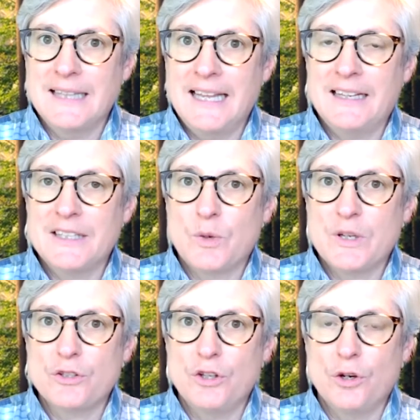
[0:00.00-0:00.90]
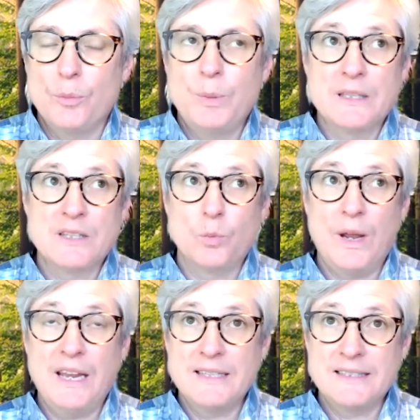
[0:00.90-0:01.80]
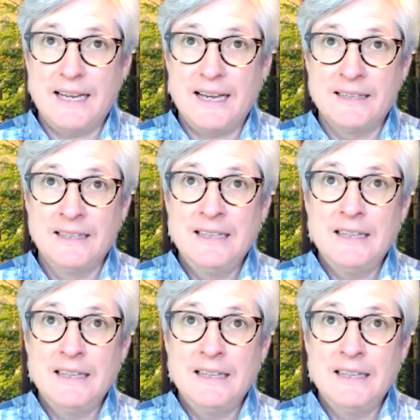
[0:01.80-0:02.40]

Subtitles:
land as Western Europeans, the ways that